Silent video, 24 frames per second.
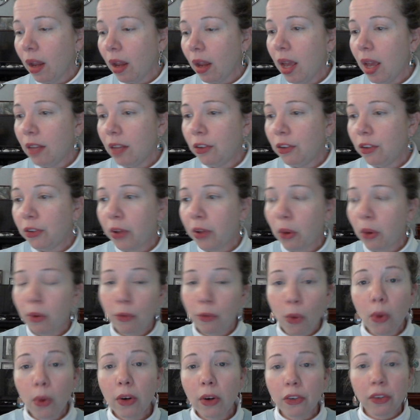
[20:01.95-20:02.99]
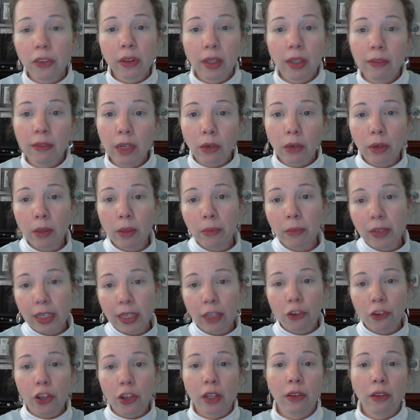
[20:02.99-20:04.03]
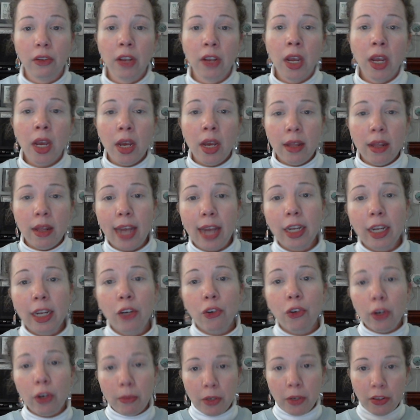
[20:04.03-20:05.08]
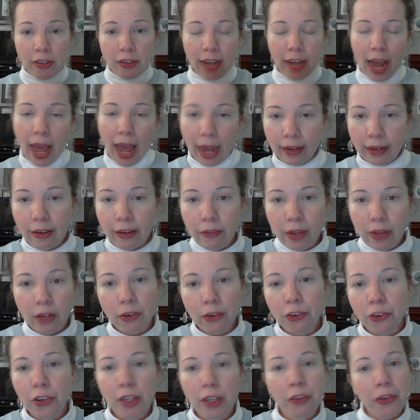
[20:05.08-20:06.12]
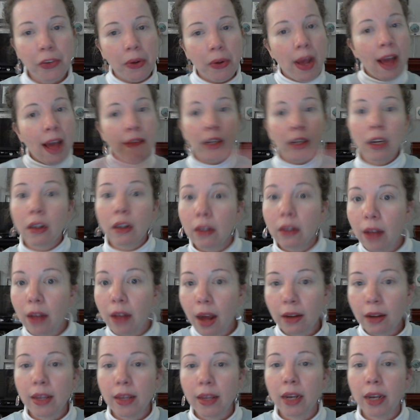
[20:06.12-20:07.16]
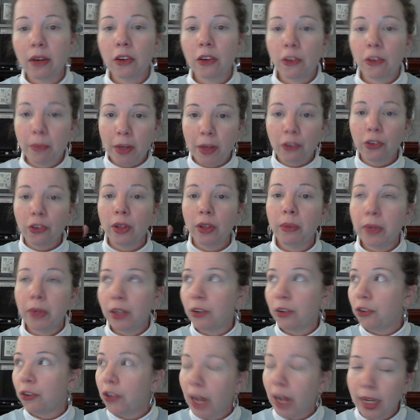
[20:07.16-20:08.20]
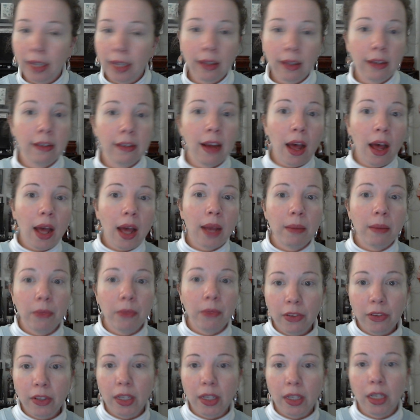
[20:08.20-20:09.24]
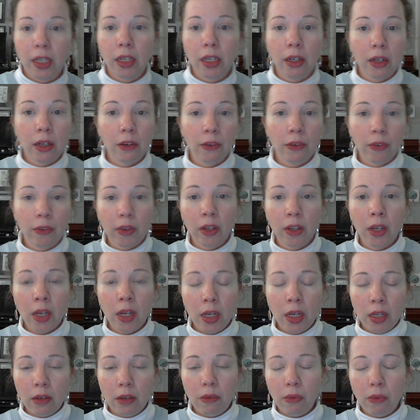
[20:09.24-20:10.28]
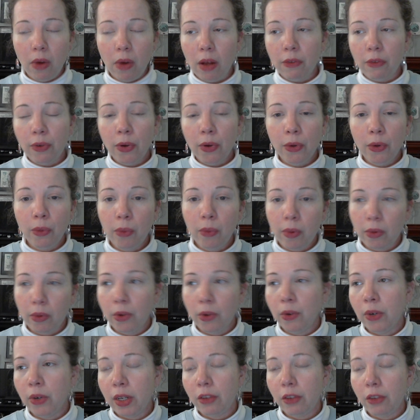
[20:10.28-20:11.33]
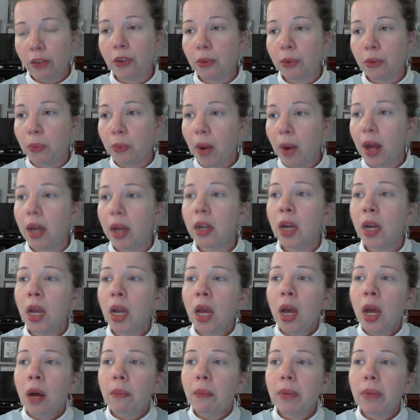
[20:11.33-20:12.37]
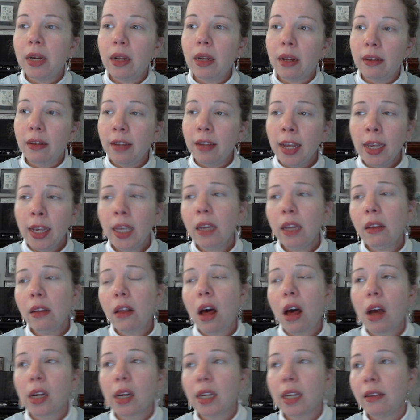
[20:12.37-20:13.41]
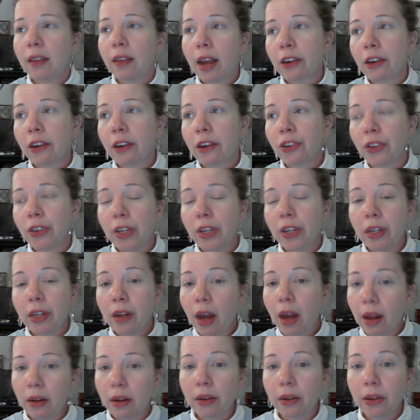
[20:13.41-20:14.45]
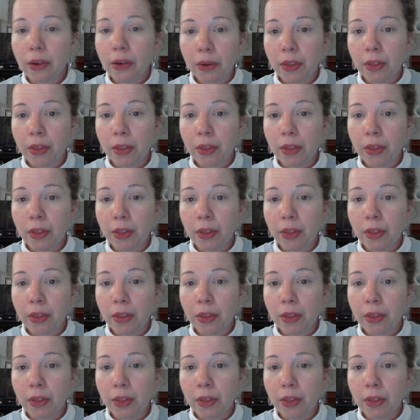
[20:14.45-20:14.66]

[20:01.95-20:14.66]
And so, of course, living rooms, kitchens, that contributes to active energy. So having a clock there, especially when you're checking the time to see, you know, of who needs to do what. But a ticking clock is actually not a good